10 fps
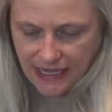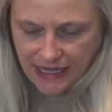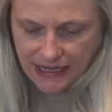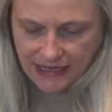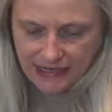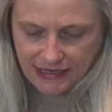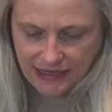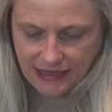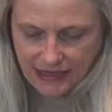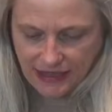And
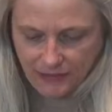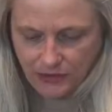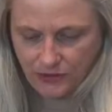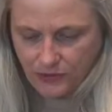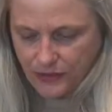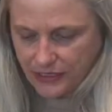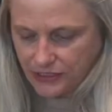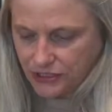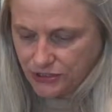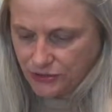I'm going
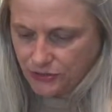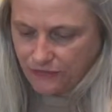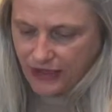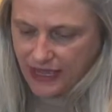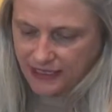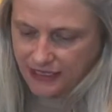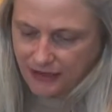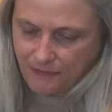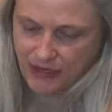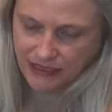to divide it
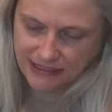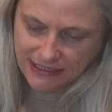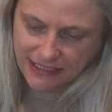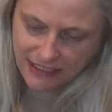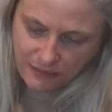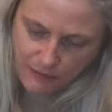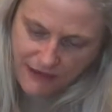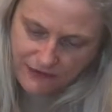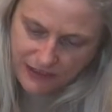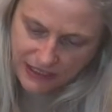amongst these
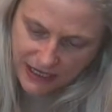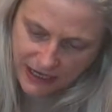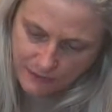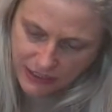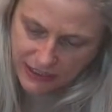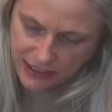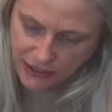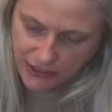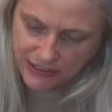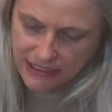muffin cups. And it
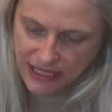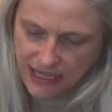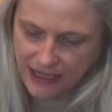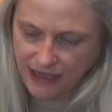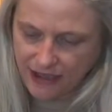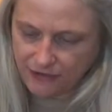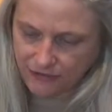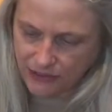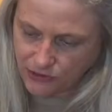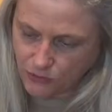looks like out
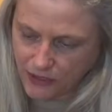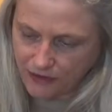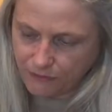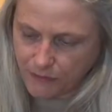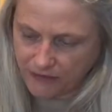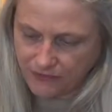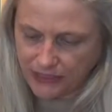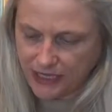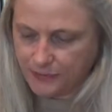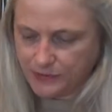of the 12
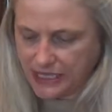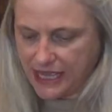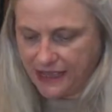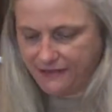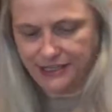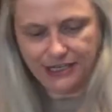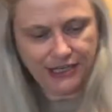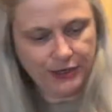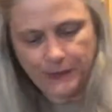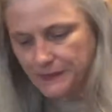muffin cups I have in
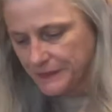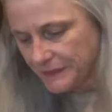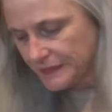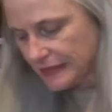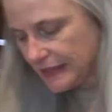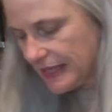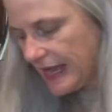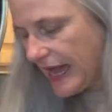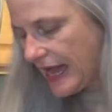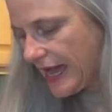here,
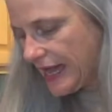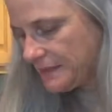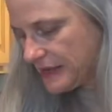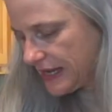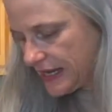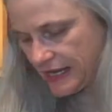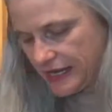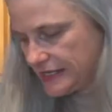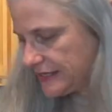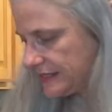I
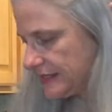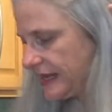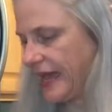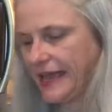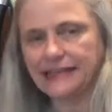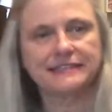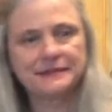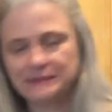made 8.